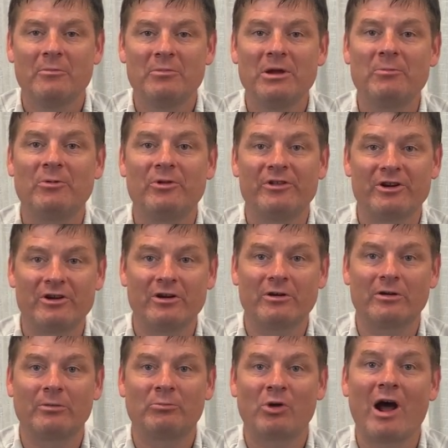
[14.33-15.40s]
people that
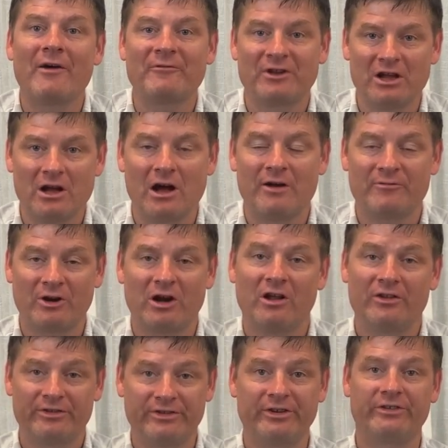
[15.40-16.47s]
are profiting off our
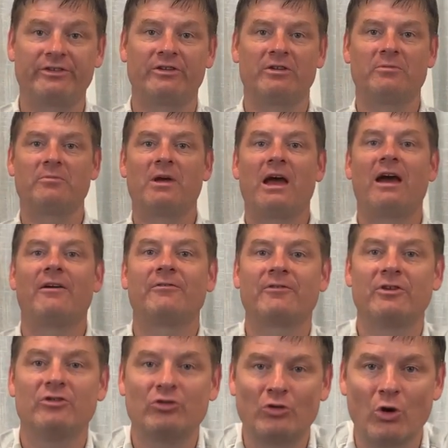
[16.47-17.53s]
health system have
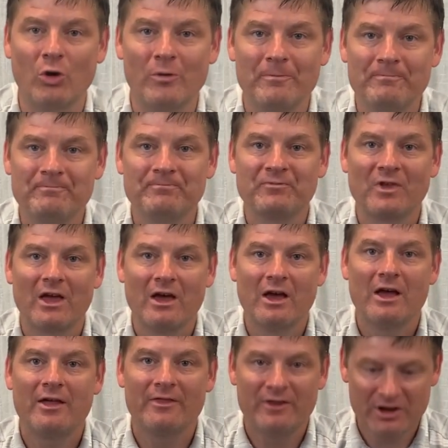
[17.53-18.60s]
control.
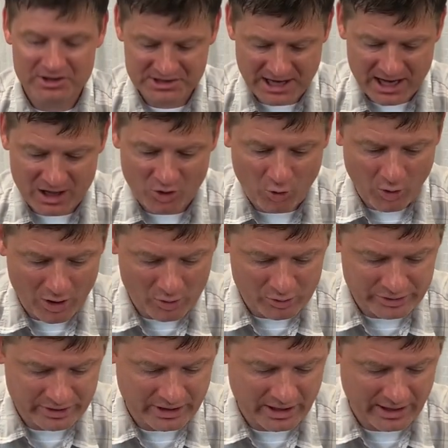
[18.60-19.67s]
There's a
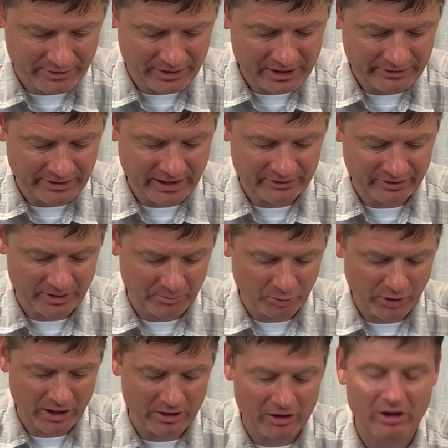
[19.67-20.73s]
quote, I think it's actually a
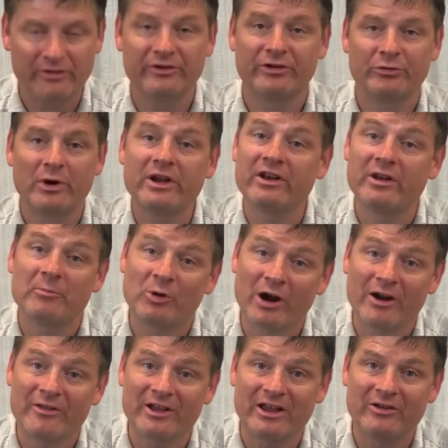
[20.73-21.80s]
prayer called the Serenity
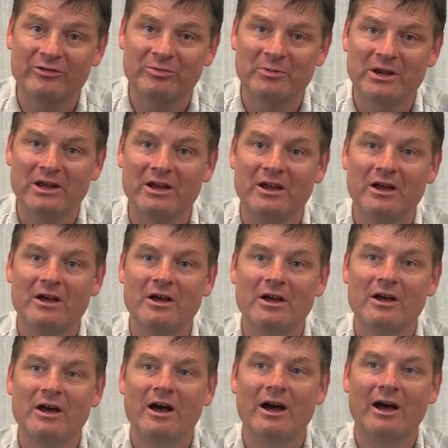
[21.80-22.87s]
Prayer that gives me
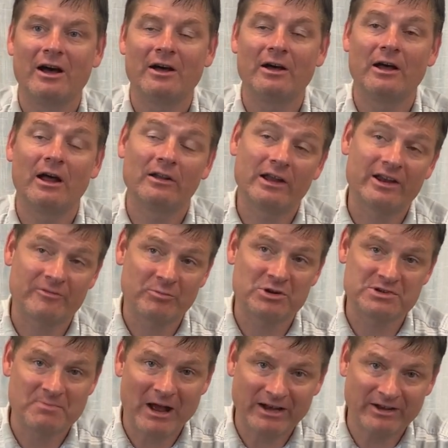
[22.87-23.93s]
uh, a lot of
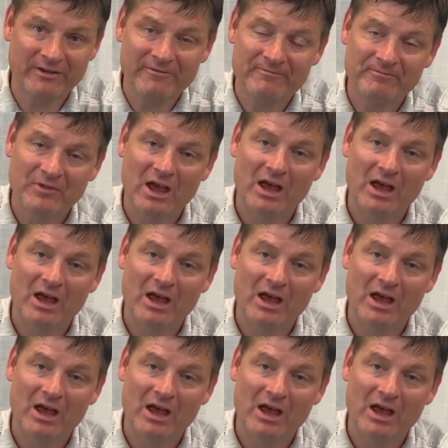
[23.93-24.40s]
perspective,